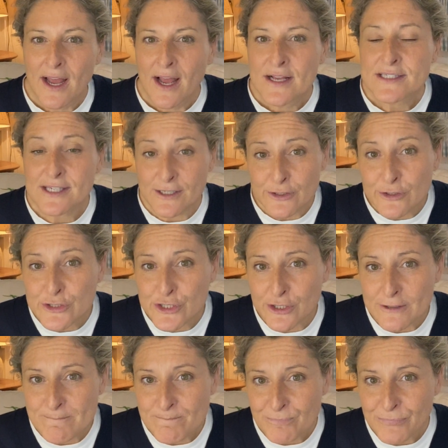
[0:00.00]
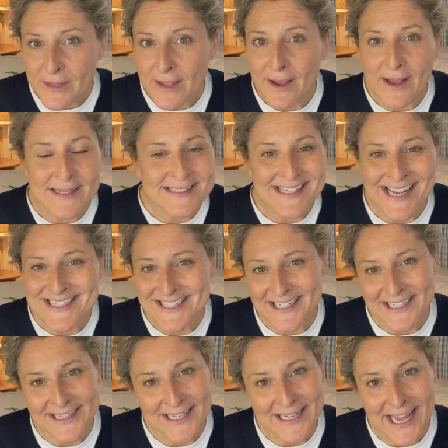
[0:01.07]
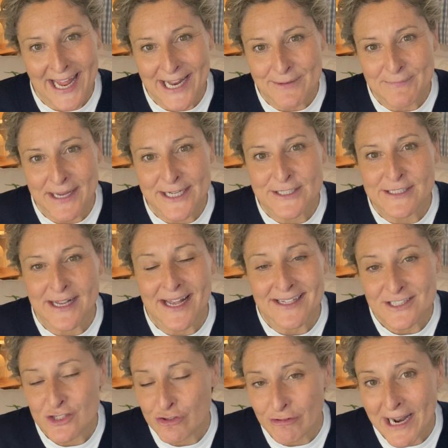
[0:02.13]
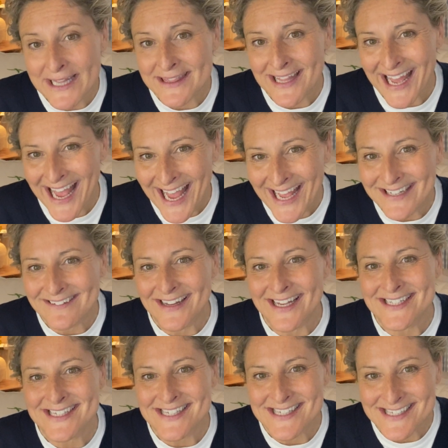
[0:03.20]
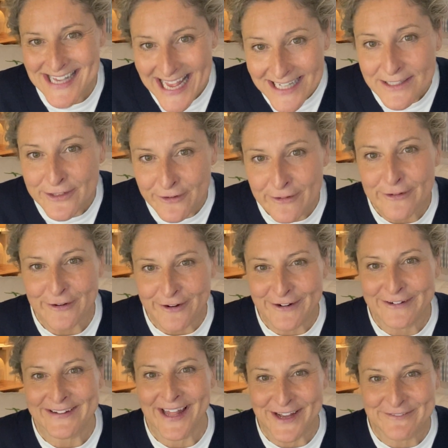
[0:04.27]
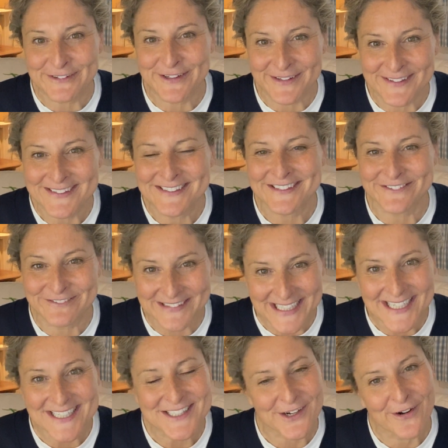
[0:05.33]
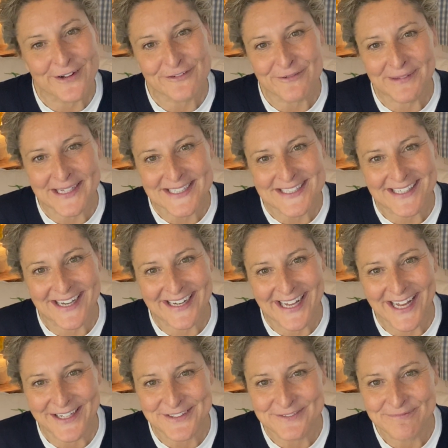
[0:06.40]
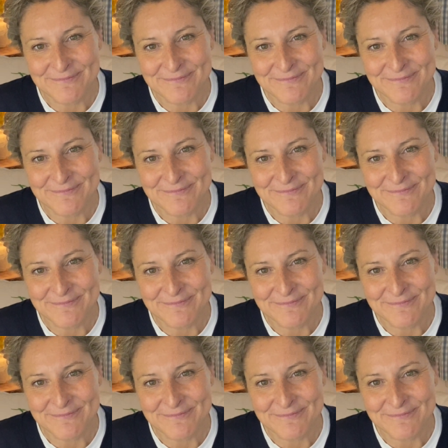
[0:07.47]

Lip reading: Cellution, it says it in the name, it's strength at a cellular level. So really starting from the inside out.